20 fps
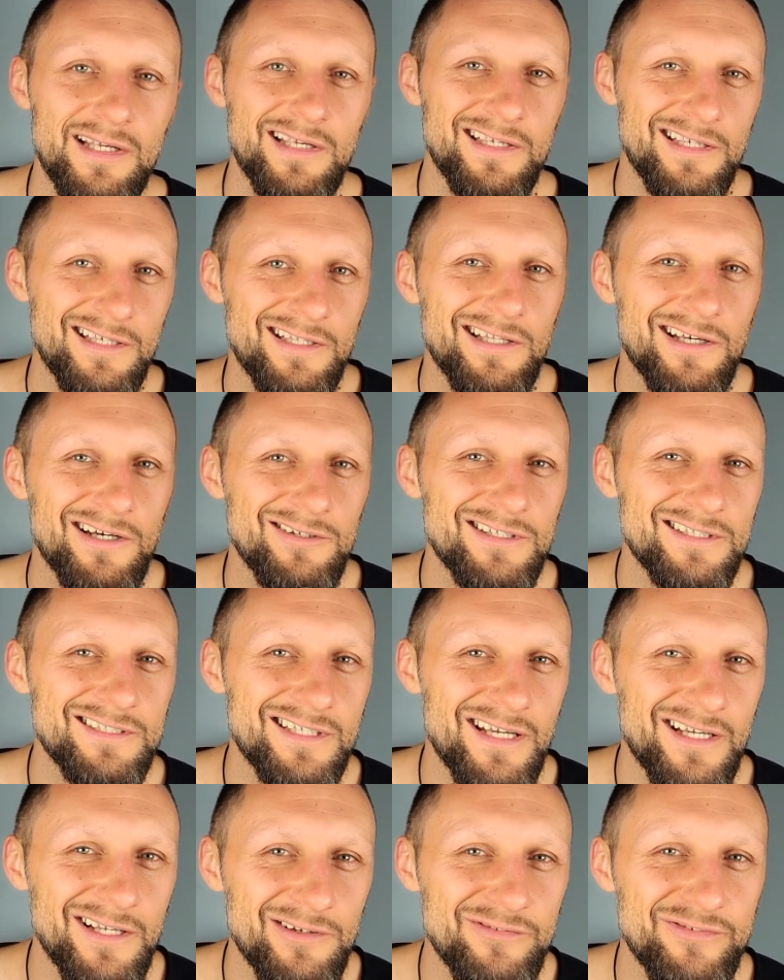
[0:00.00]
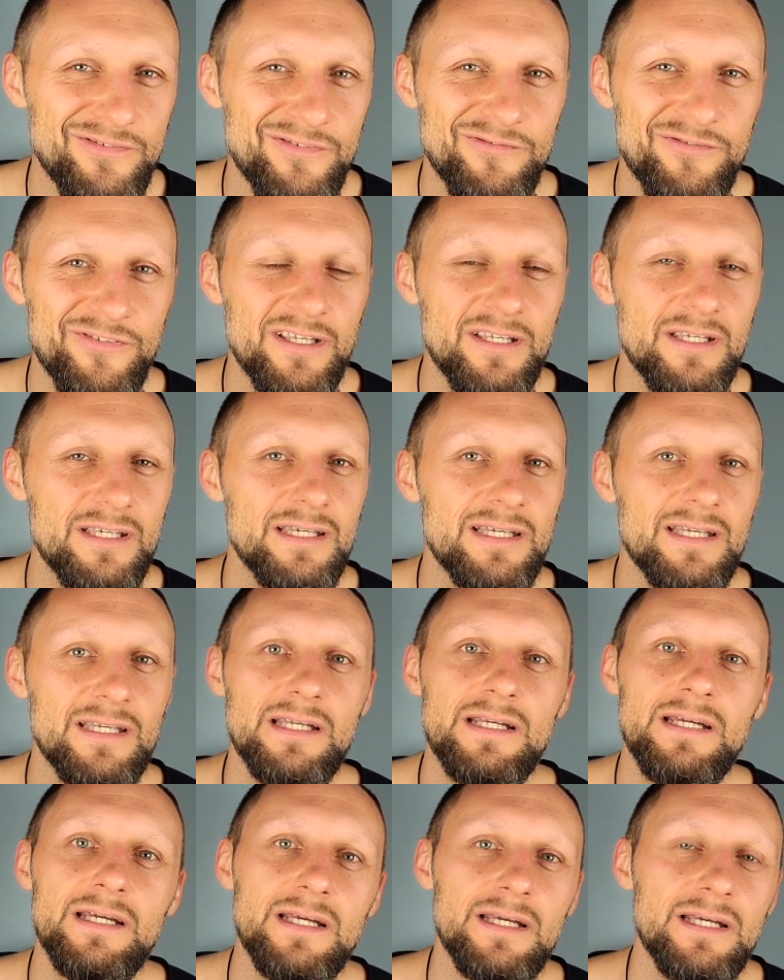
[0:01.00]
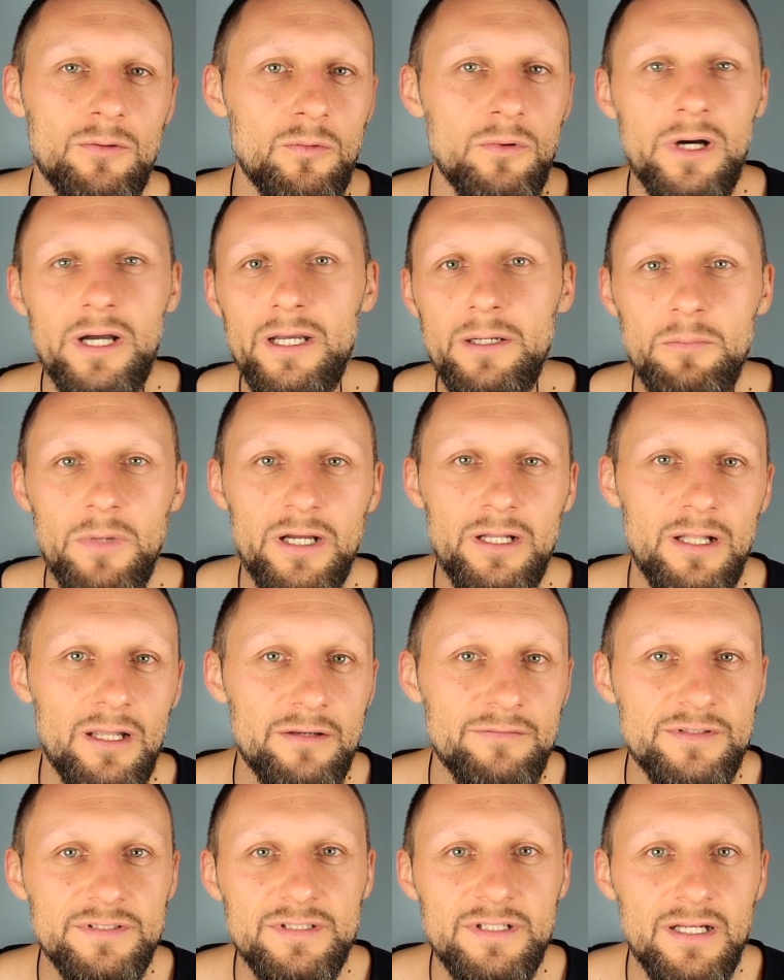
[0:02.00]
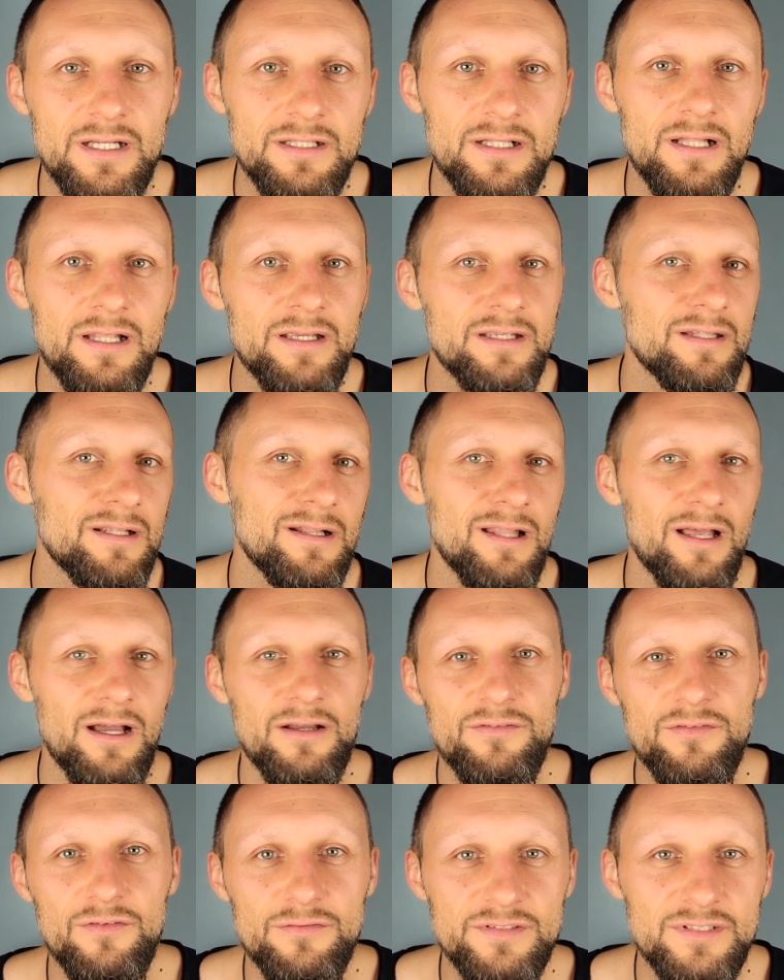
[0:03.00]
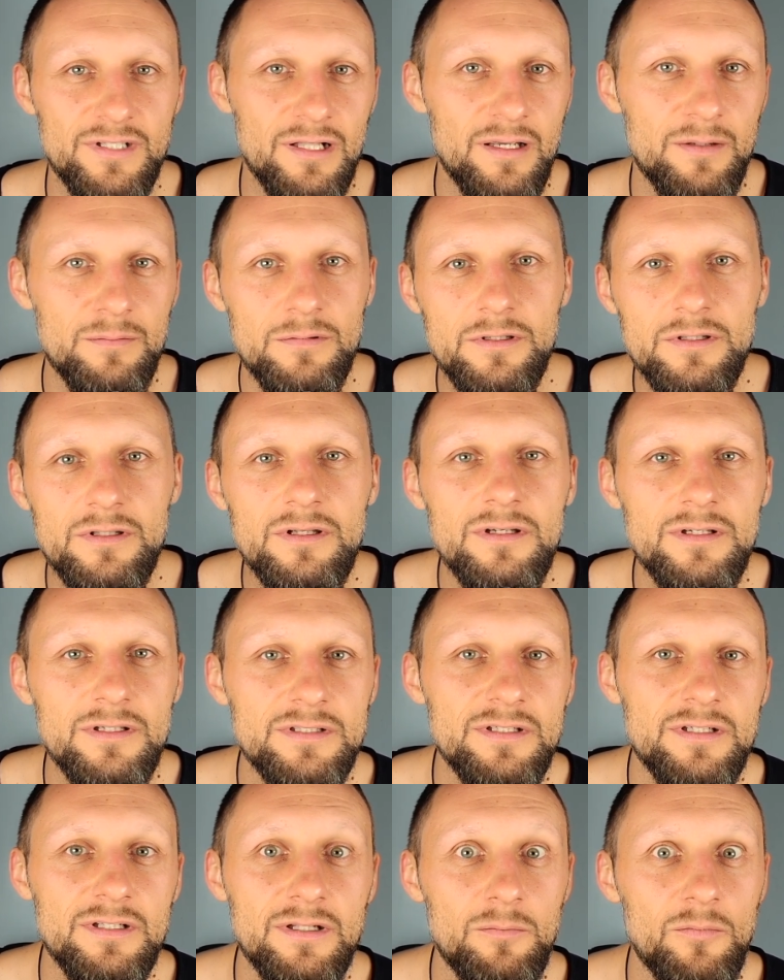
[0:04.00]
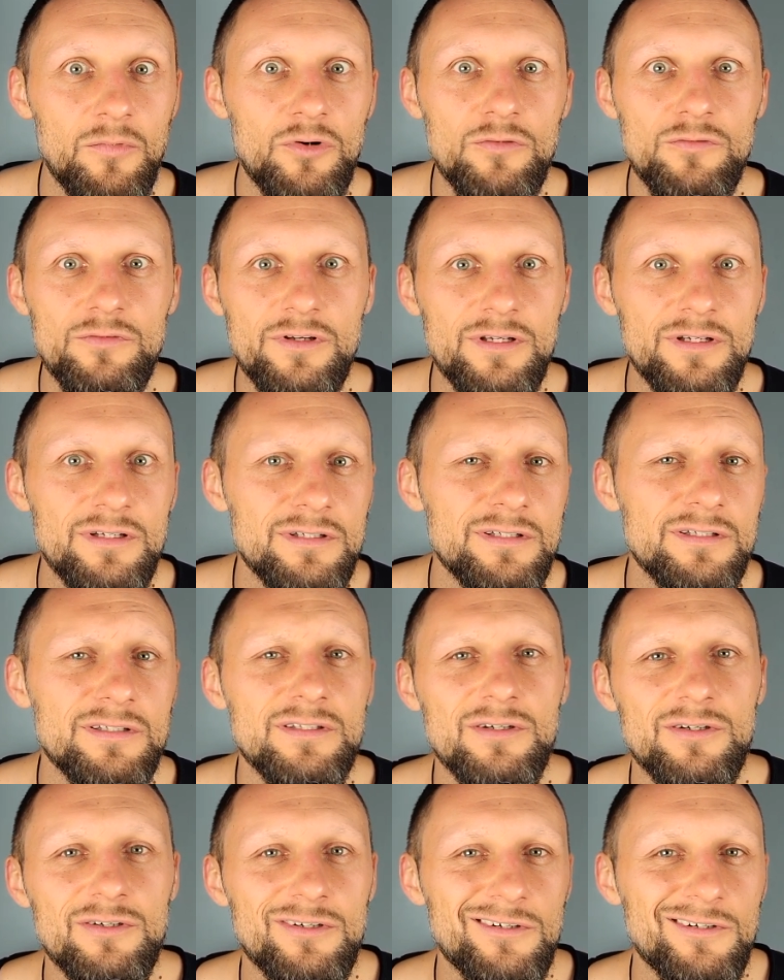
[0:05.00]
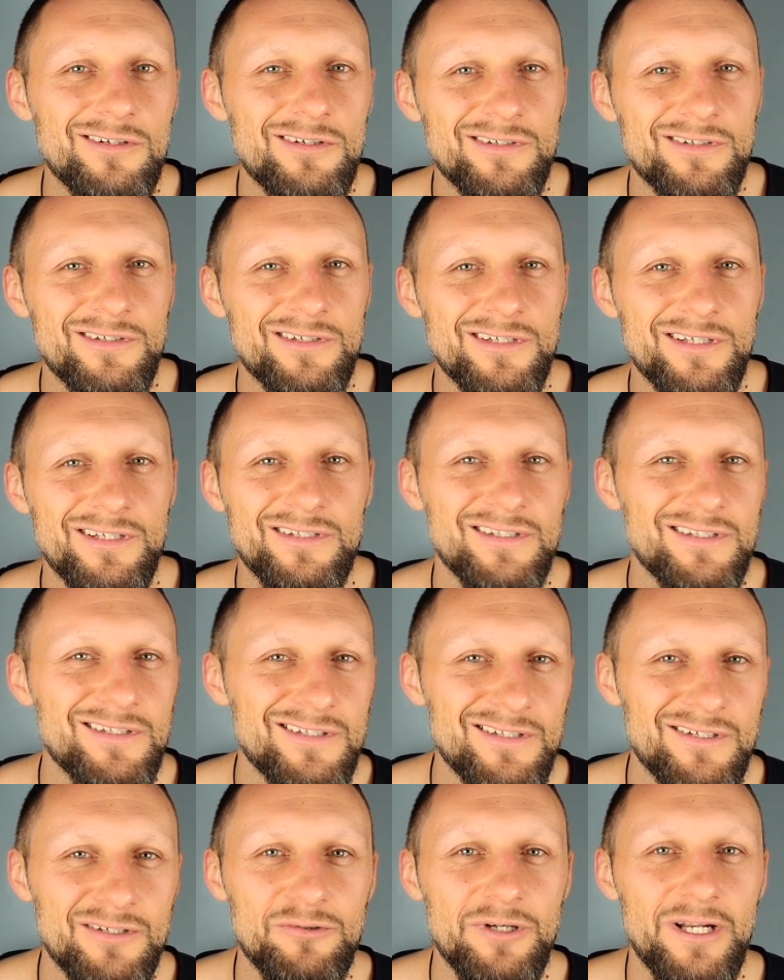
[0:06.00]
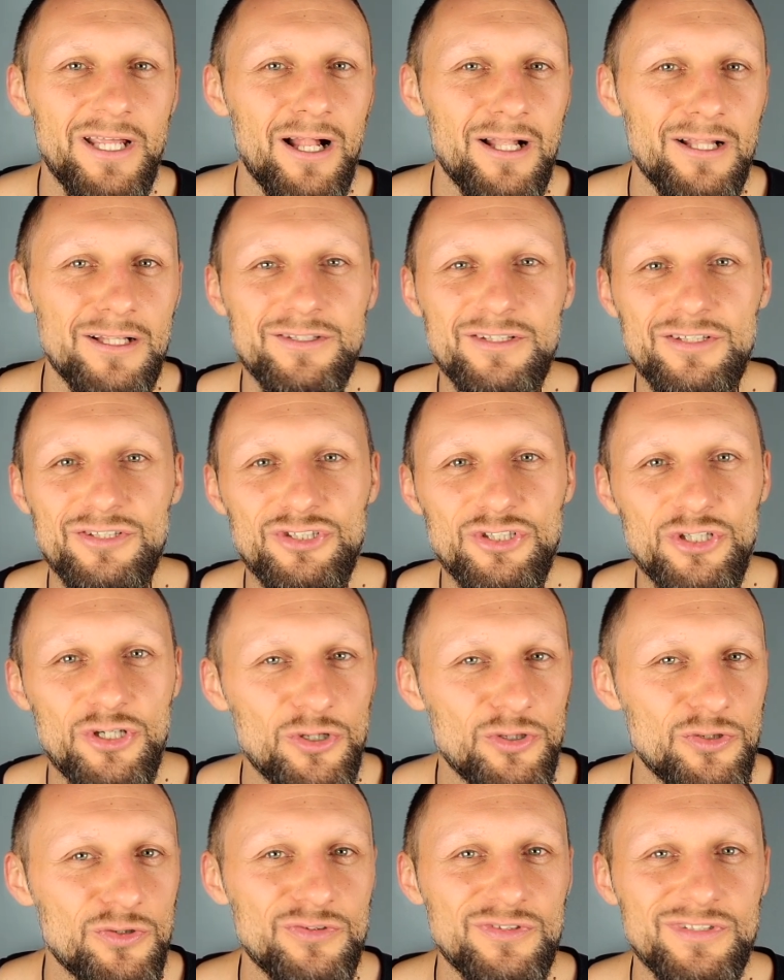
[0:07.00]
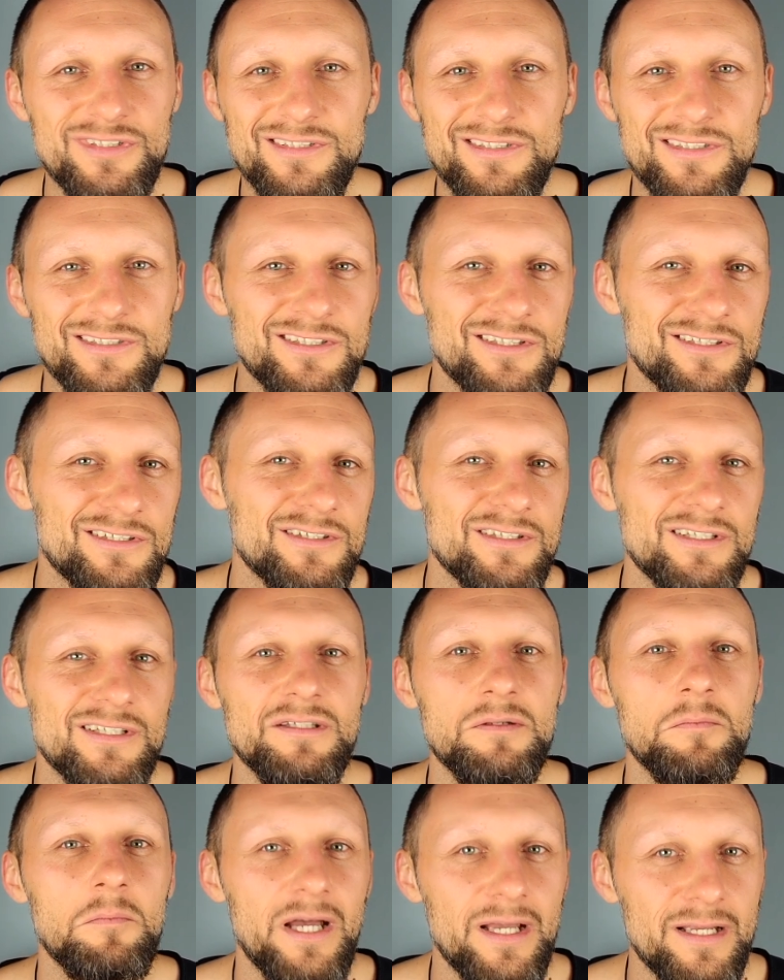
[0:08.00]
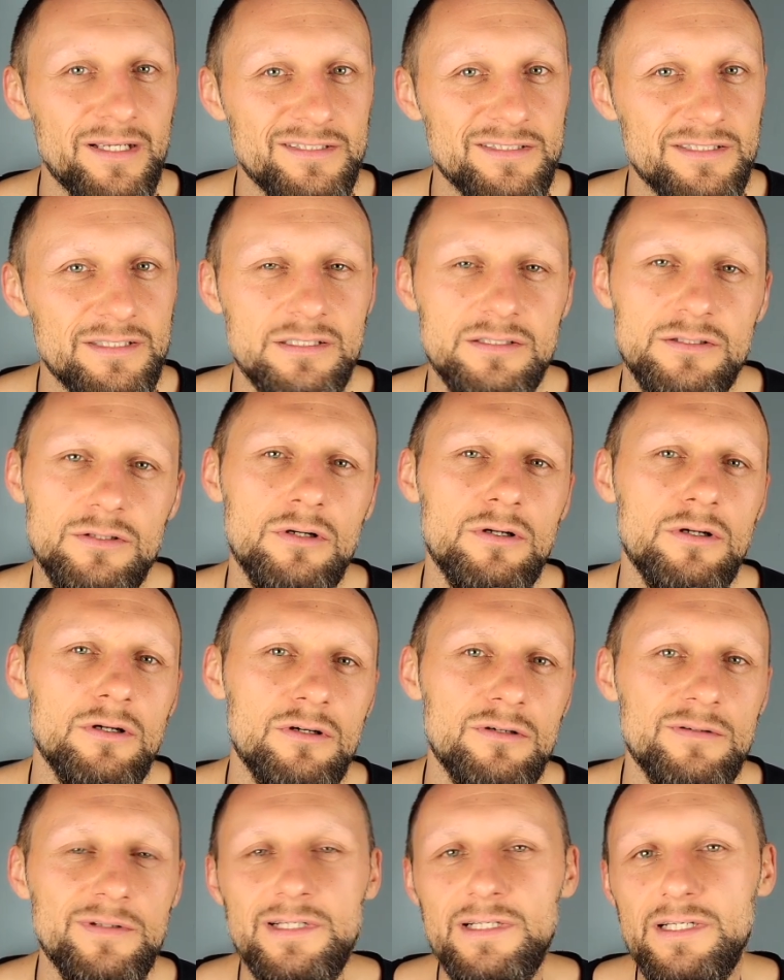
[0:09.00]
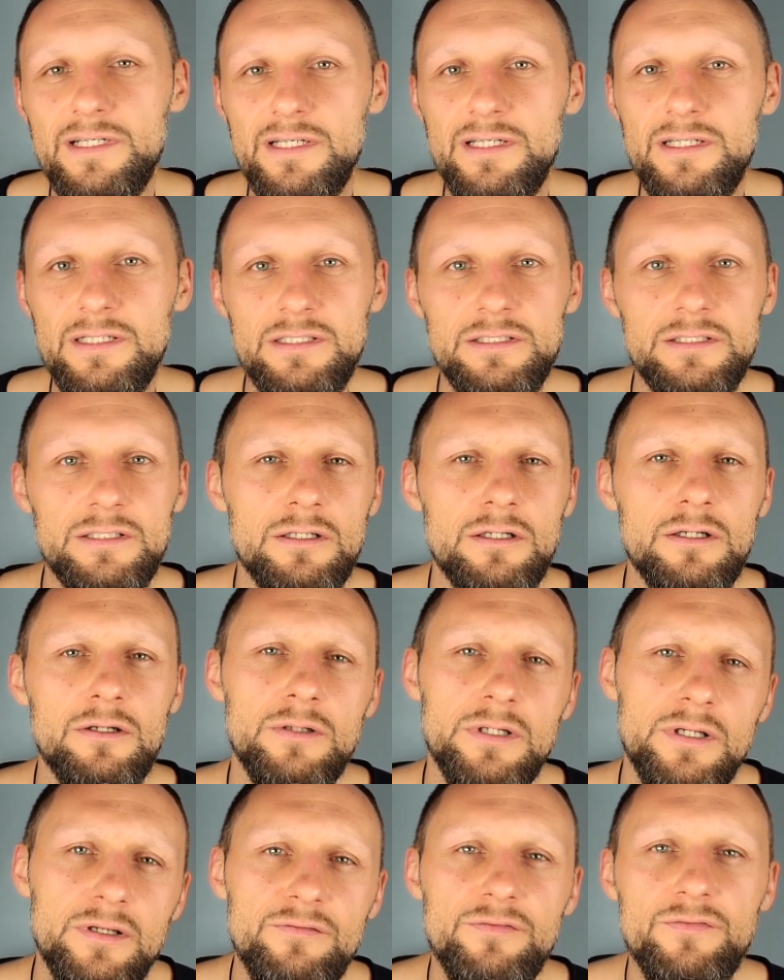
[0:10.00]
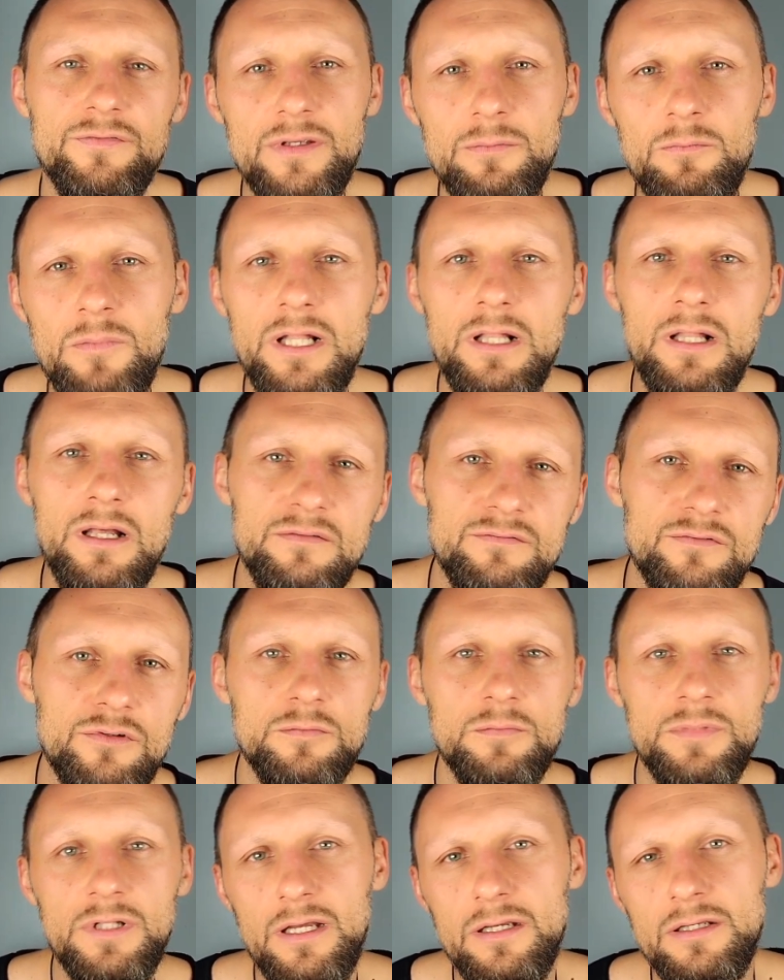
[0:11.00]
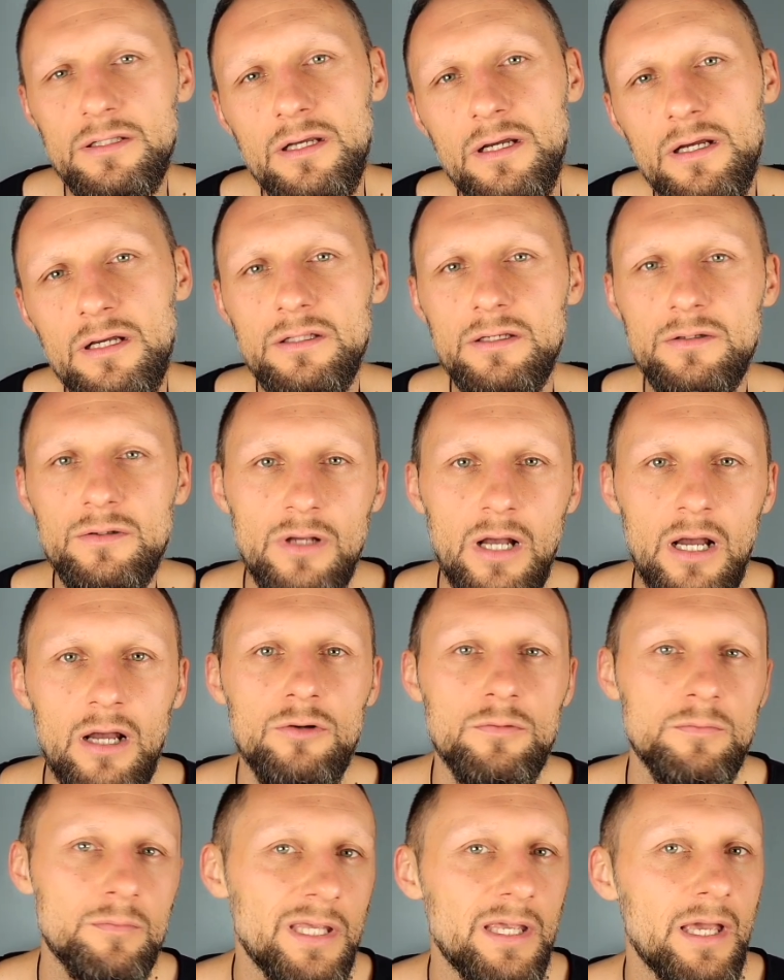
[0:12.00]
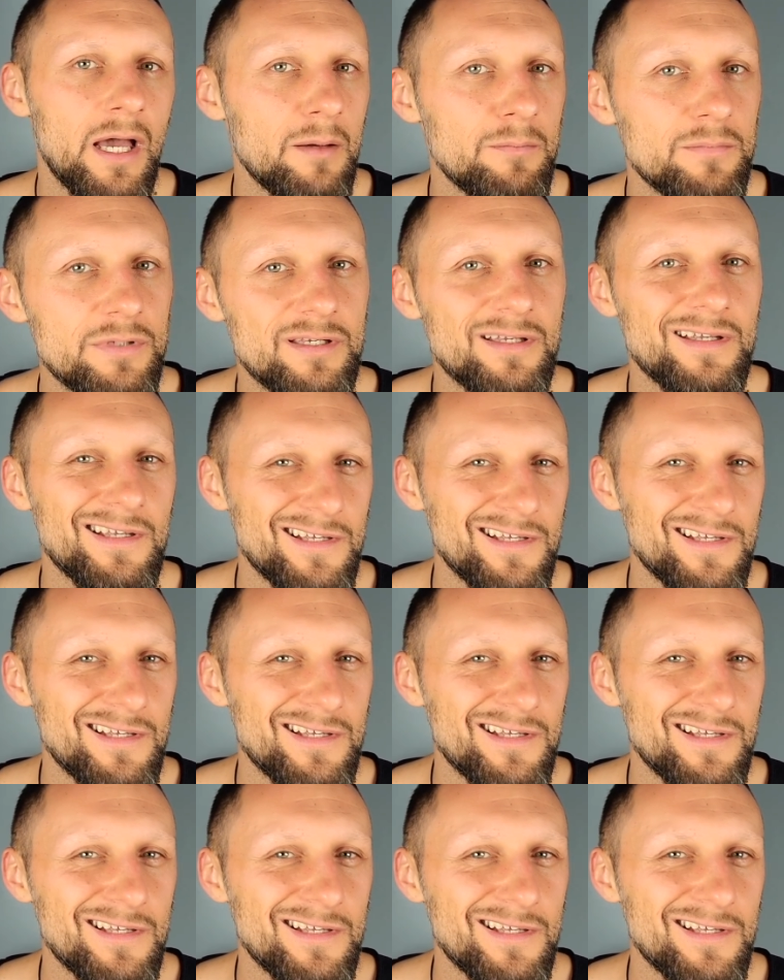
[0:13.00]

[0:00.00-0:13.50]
you know, this kind of thinking, why my life is not like the life of celebrities in the movies or in reality shows or in the magazines, oh, you know, if my life would be like that, I would be happy.